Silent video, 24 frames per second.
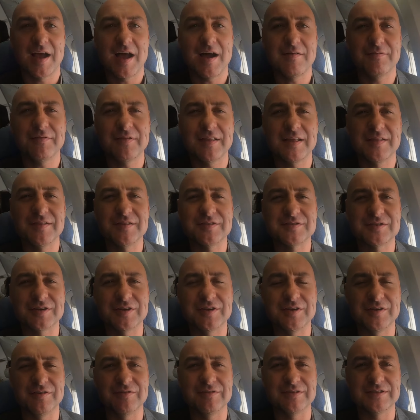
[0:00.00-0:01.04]
Other than the
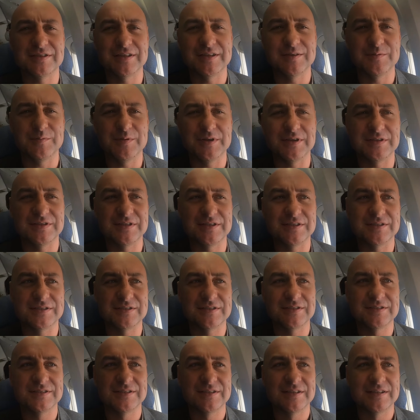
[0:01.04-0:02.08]
security, which
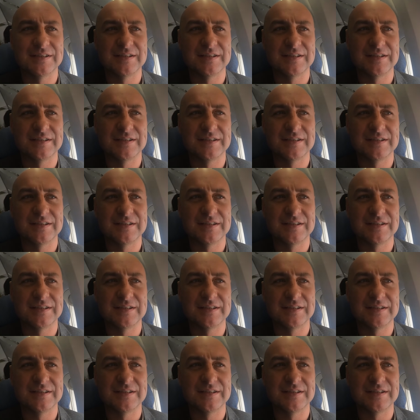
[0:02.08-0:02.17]
is